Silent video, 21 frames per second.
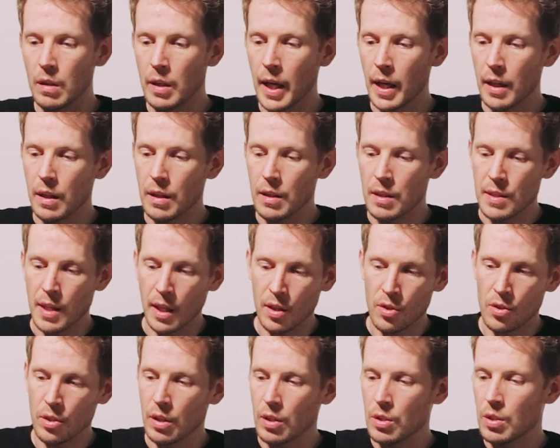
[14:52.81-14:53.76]
That is
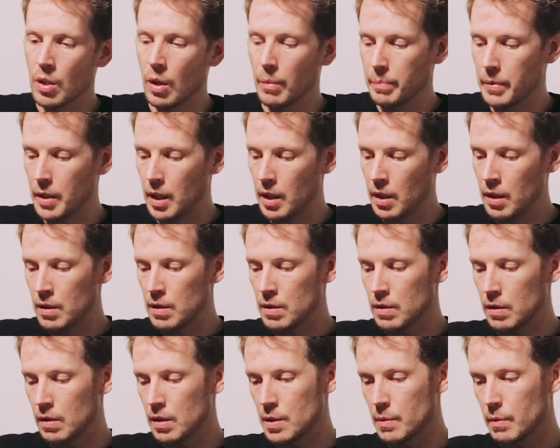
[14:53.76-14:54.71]
actually the top there,
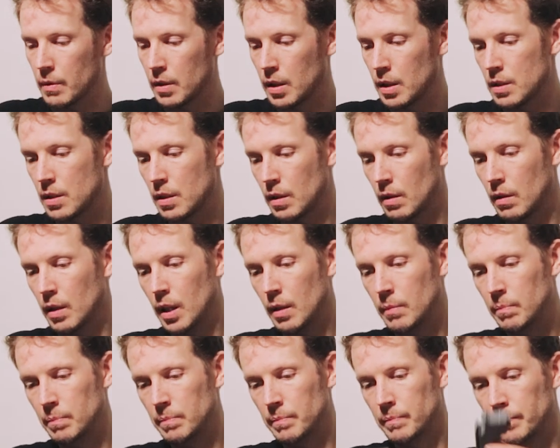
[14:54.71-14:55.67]
so this one needs to go
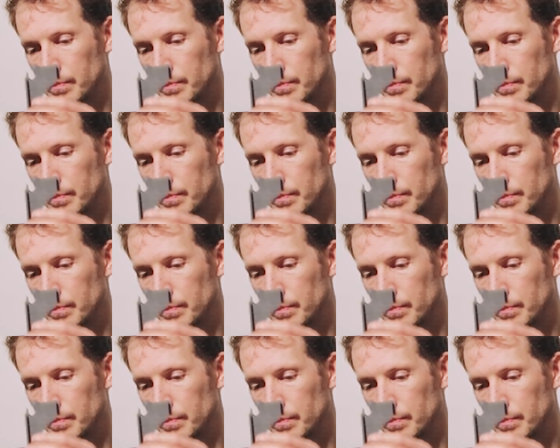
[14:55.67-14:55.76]
here.